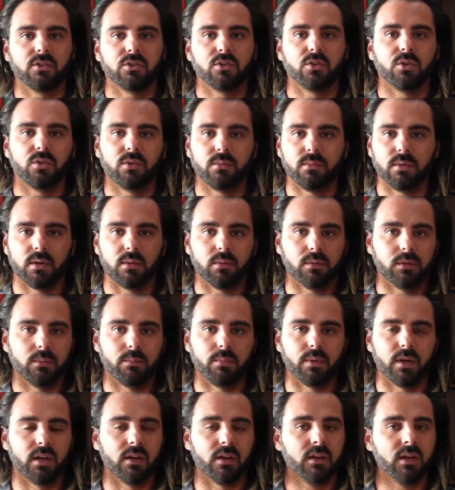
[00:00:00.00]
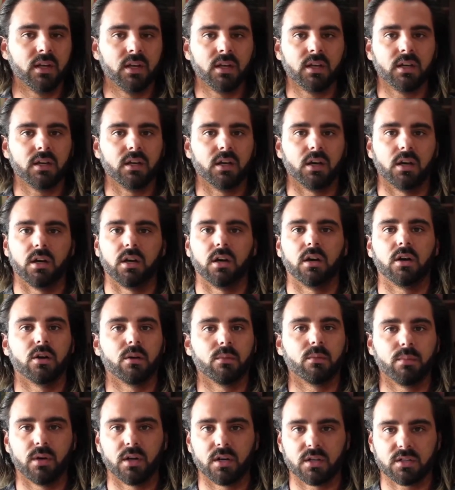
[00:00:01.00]
You'll only be able to bet $100,
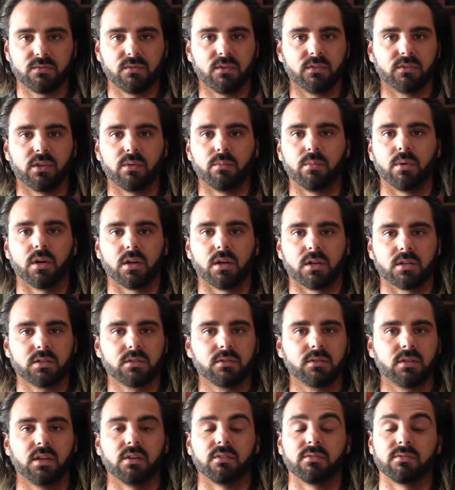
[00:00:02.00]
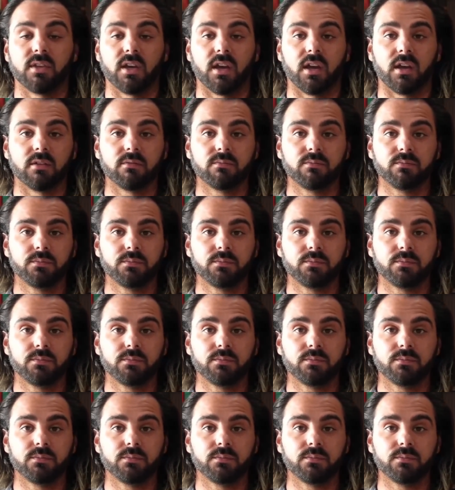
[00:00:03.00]
$50, if that.